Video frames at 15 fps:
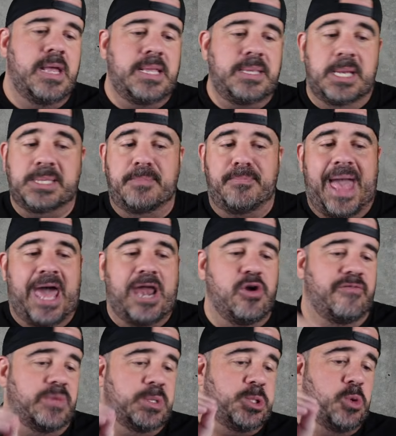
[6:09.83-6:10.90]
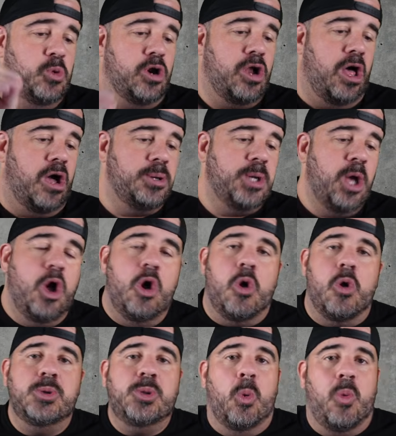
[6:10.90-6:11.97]
Doesn't matter if it's $200
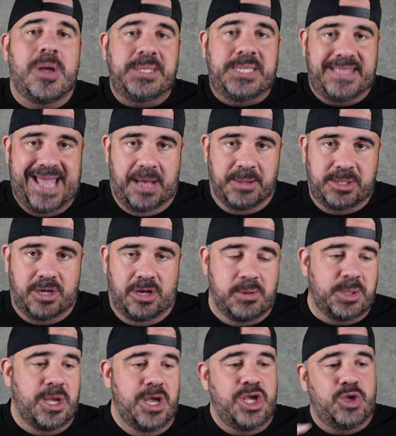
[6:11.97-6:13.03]
or $20,000,